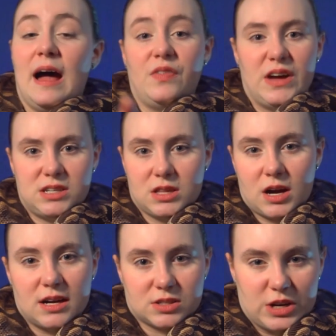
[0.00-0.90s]
Add that to the
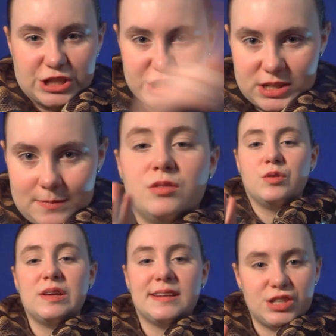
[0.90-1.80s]
cost question. You
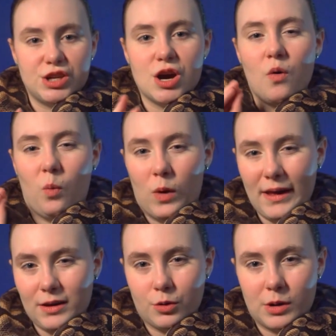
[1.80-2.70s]
need to know
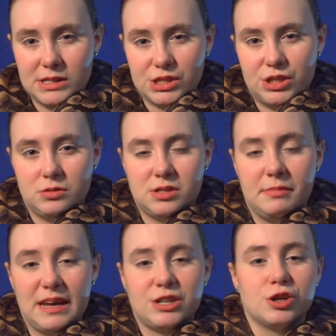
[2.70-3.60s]
what you're going to do to
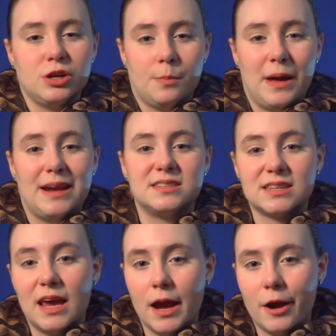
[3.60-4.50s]
make sure your pet is
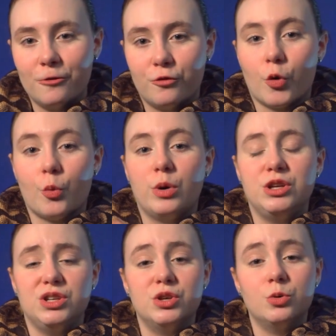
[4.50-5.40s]
cared for
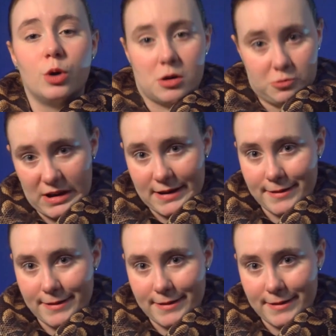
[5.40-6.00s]
when you are away.